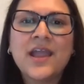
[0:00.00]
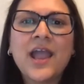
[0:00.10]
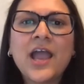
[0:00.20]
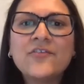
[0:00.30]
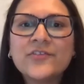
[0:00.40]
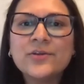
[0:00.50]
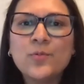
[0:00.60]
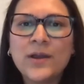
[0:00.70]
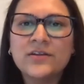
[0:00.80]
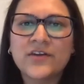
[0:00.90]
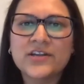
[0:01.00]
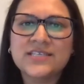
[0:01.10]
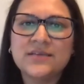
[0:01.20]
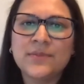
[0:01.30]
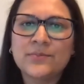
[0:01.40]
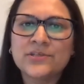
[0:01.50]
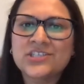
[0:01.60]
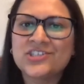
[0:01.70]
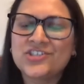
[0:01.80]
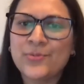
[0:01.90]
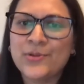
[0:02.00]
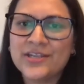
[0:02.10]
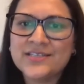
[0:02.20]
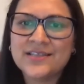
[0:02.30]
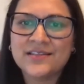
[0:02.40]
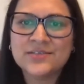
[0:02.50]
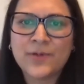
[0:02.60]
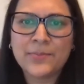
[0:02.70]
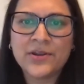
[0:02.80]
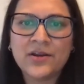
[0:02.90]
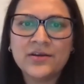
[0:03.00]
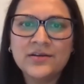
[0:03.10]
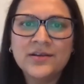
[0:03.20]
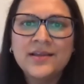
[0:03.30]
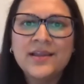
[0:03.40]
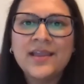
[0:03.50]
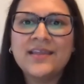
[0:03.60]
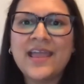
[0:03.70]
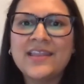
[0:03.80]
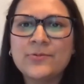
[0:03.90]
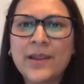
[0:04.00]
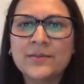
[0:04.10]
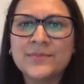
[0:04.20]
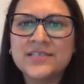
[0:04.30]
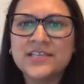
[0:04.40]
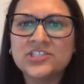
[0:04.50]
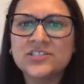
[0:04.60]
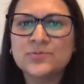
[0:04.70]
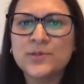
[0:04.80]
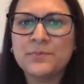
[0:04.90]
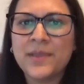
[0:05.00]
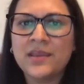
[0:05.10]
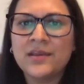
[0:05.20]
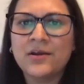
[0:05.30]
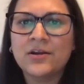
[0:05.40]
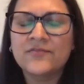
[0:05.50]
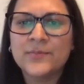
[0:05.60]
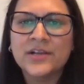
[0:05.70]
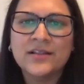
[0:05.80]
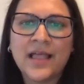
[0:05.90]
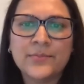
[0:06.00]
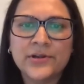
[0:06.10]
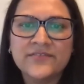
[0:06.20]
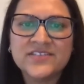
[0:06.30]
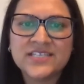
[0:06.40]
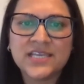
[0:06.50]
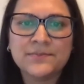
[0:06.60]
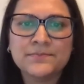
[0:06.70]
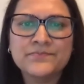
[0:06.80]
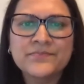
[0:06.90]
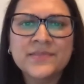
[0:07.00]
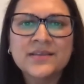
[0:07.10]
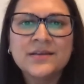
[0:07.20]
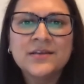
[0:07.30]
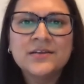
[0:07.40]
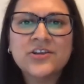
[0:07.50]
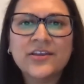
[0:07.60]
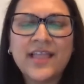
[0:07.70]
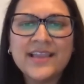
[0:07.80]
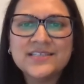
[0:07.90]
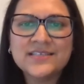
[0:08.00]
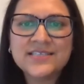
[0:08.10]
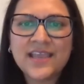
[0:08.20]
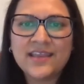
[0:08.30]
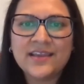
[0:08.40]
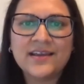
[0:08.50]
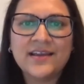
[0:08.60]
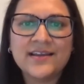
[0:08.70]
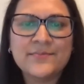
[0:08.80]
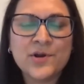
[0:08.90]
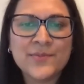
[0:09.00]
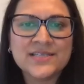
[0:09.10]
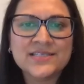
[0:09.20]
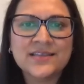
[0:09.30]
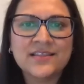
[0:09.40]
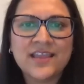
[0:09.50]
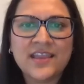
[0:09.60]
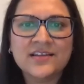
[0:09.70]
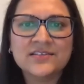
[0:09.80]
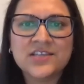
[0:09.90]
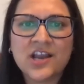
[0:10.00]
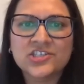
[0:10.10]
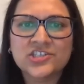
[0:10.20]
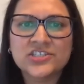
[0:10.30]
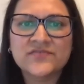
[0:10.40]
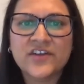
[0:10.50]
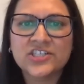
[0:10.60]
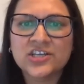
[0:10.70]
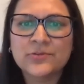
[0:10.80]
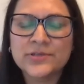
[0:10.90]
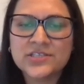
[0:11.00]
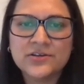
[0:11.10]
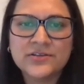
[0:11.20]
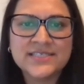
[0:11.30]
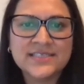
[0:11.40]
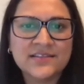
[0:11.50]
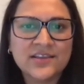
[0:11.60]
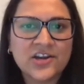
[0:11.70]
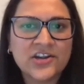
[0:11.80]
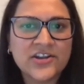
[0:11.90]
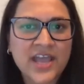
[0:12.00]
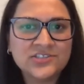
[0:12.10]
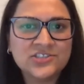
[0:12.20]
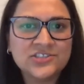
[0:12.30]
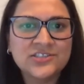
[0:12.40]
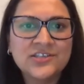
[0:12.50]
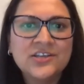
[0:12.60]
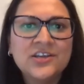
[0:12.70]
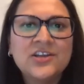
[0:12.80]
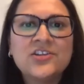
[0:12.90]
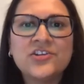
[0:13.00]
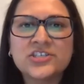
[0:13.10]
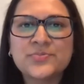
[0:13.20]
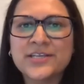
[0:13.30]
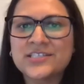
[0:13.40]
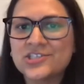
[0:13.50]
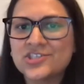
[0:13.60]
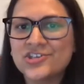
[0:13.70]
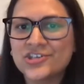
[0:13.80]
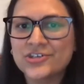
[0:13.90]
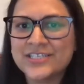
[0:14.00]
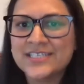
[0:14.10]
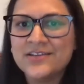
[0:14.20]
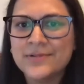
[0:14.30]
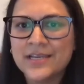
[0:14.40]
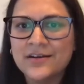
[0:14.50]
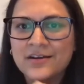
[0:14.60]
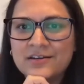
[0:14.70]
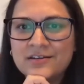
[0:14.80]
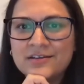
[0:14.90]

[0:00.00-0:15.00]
Every one of our team members contributed to this webinar, and any recommendations we make are from a collaborative team. So I'd like to take a moment to thank Doctors Varsha Rathod and Cynthia Kardesh, nurse practitioner Kristen Rinker,